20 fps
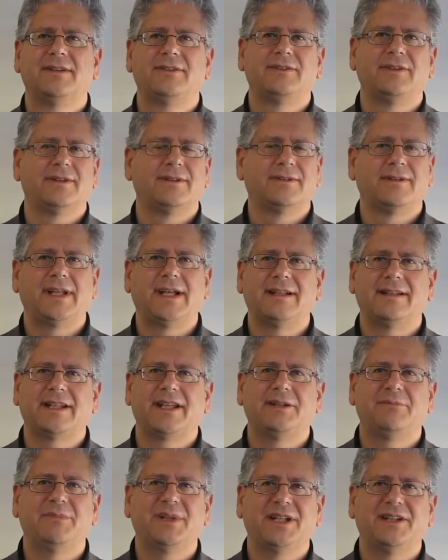So that
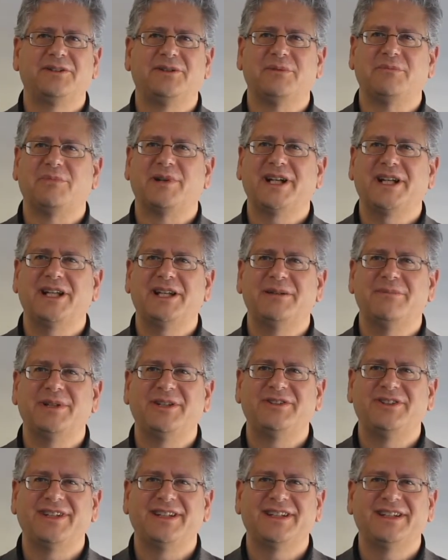led me into brain
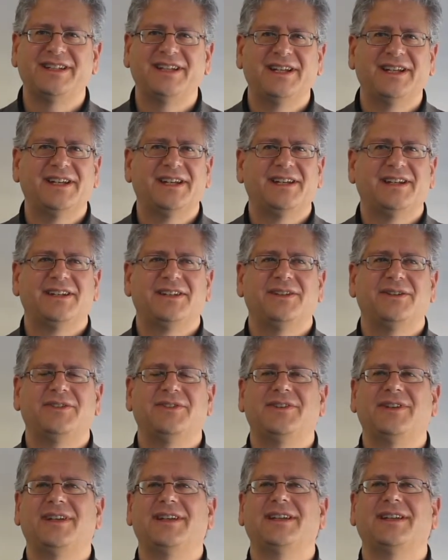imaging
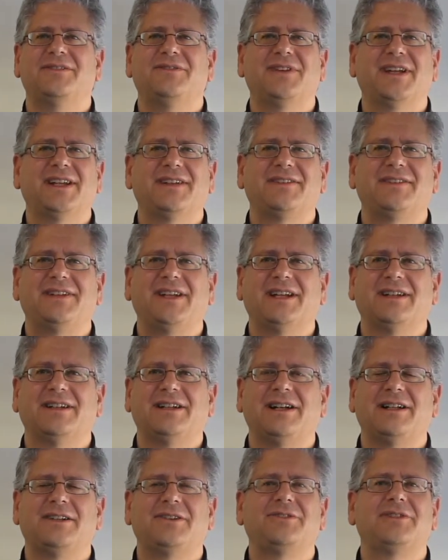using advanced
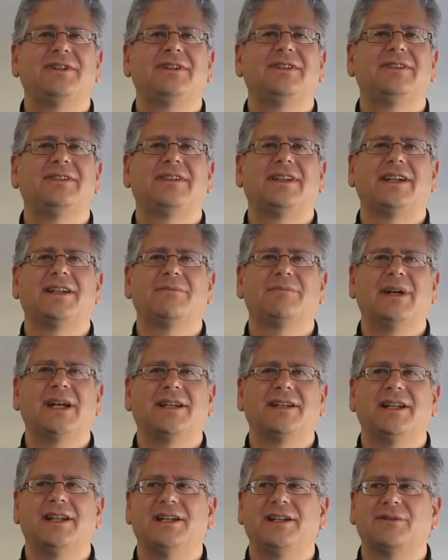technologies like
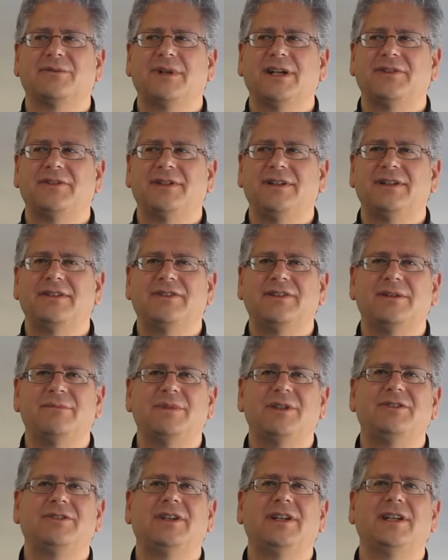magnetic resonance
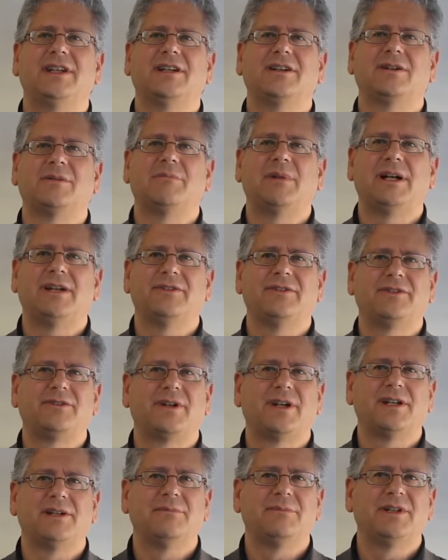imaging or
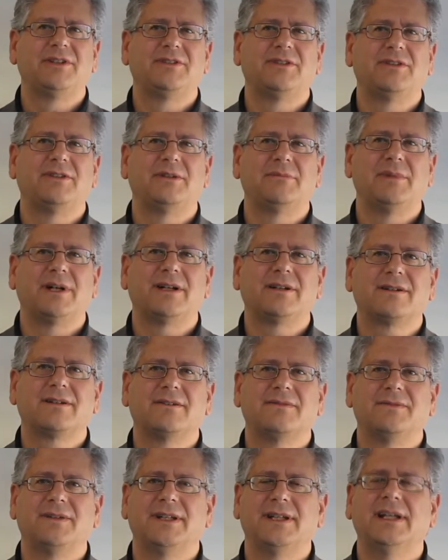positron emission
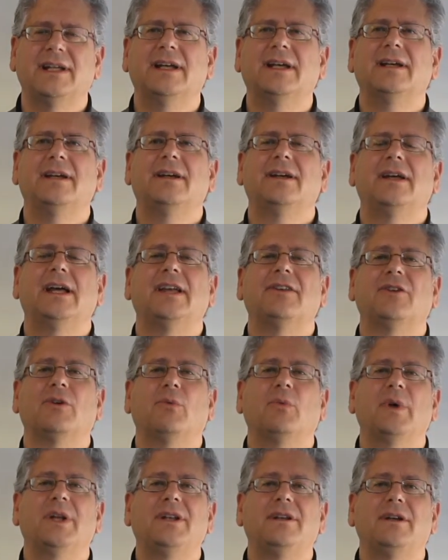tomography as a
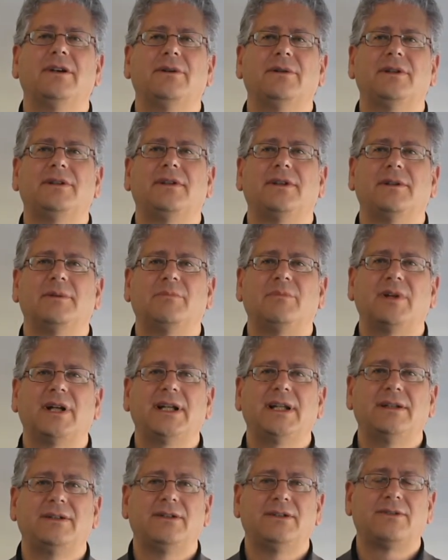window into the
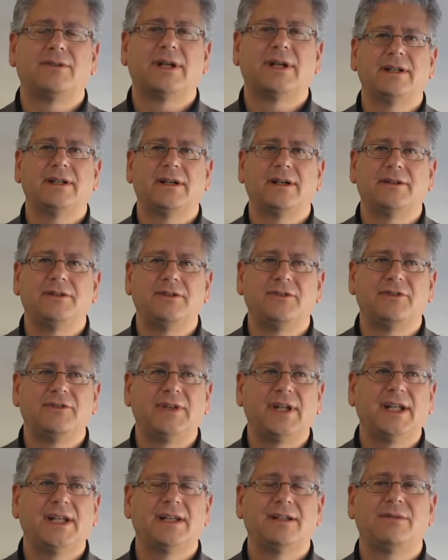brain to to
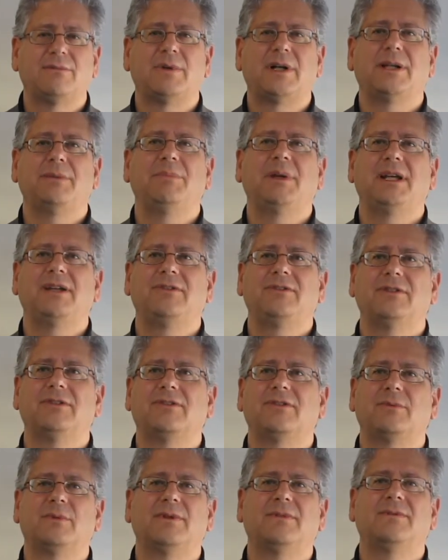understand why
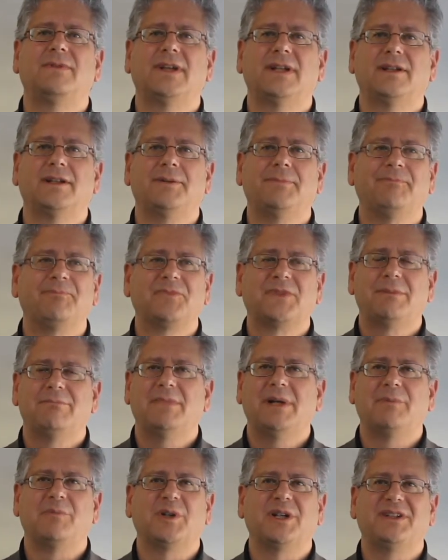patients would fail
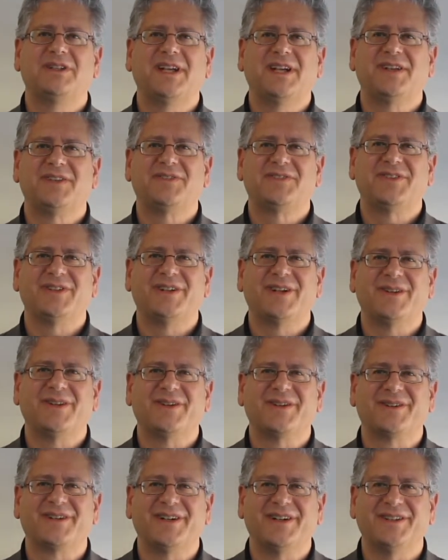memory tests and
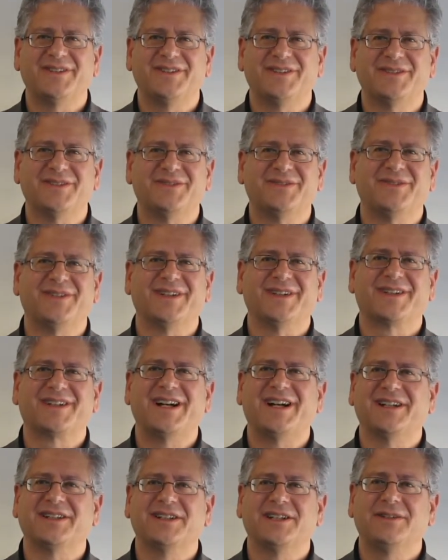other kinds of uh,
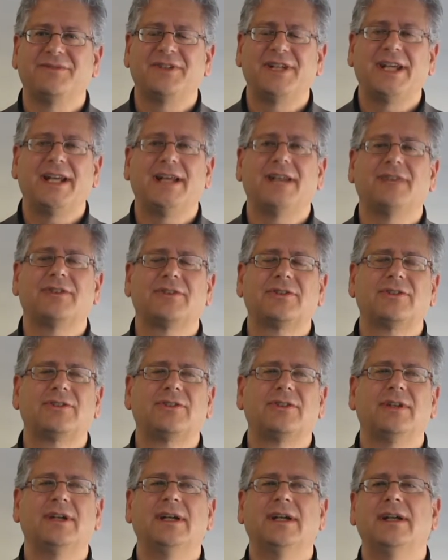cognitive tasks.
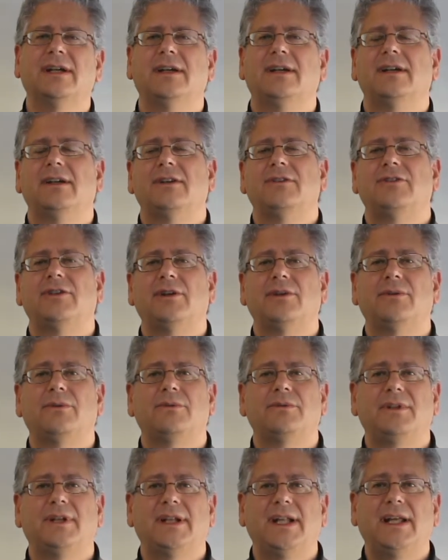So
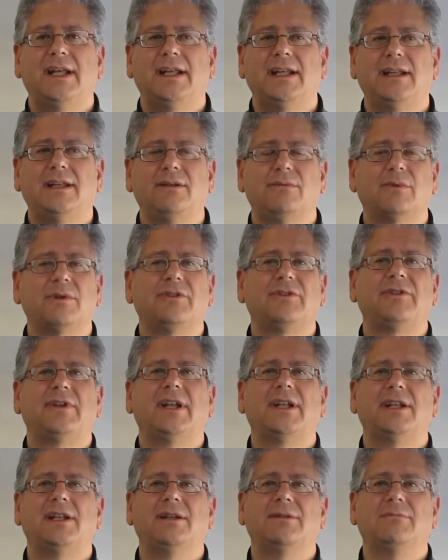today we're
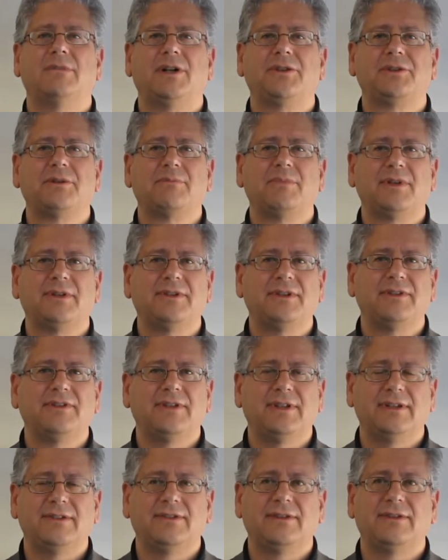studying multiple
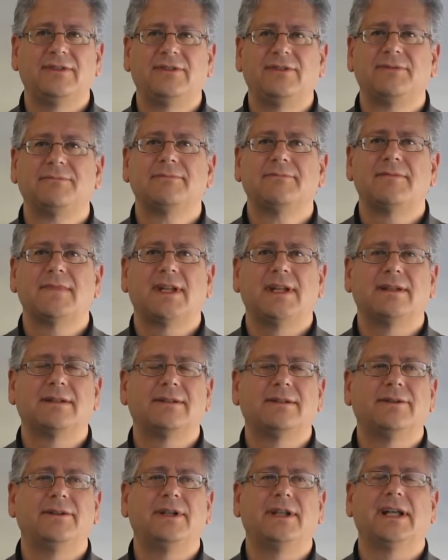diseases,
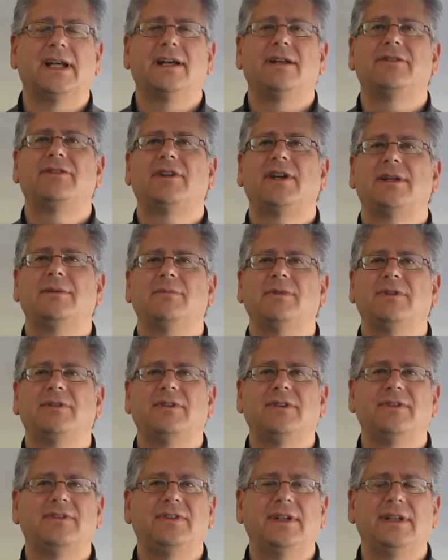including Alzheimer's
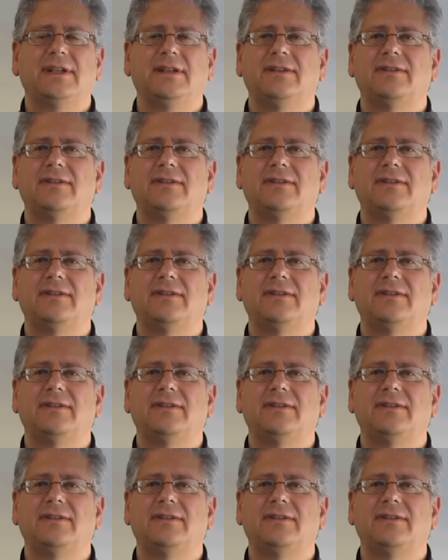disease.